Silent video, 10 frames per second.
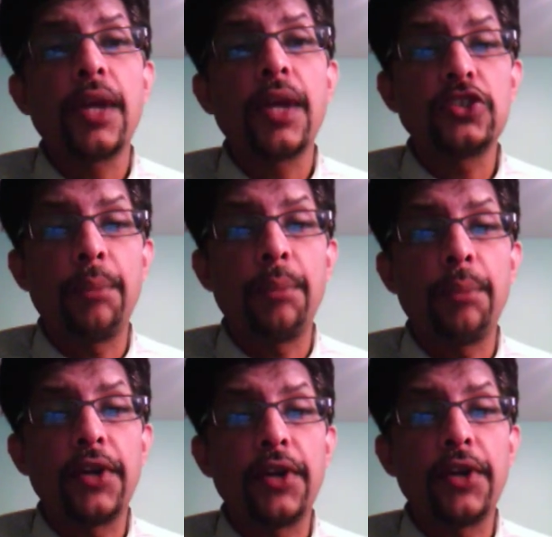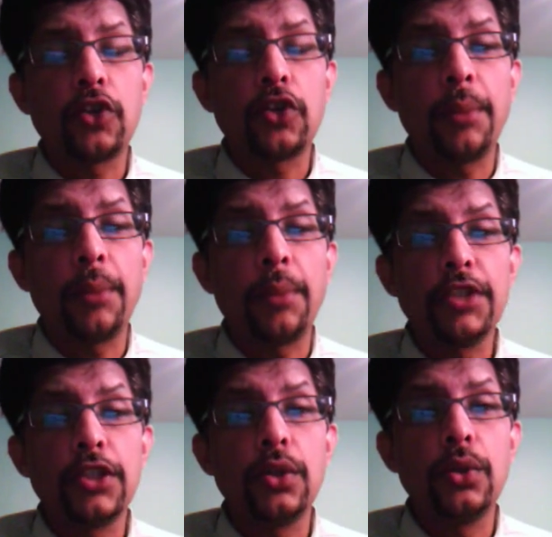some cricket commentary
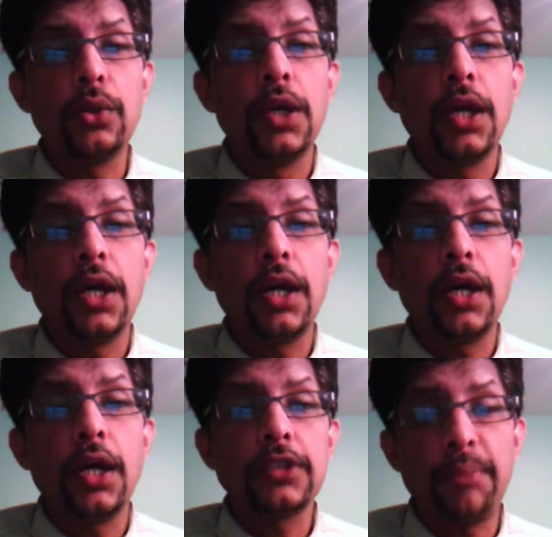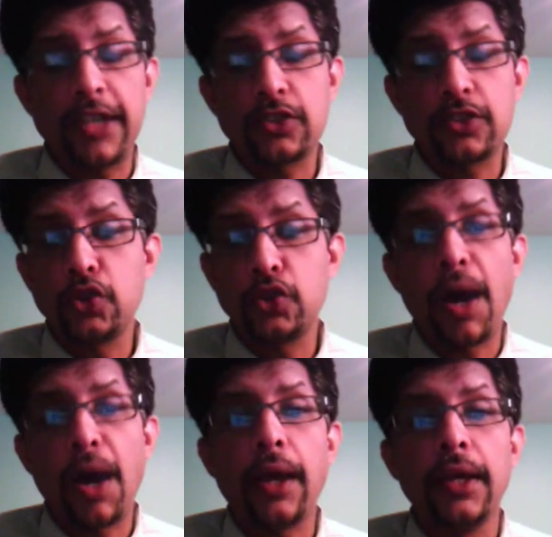with you as the match goes
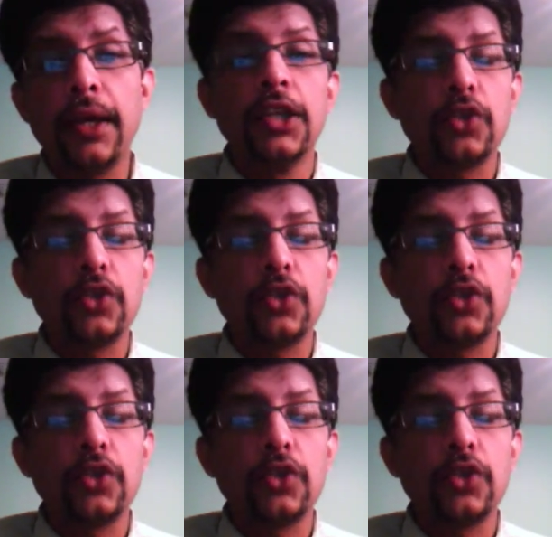by.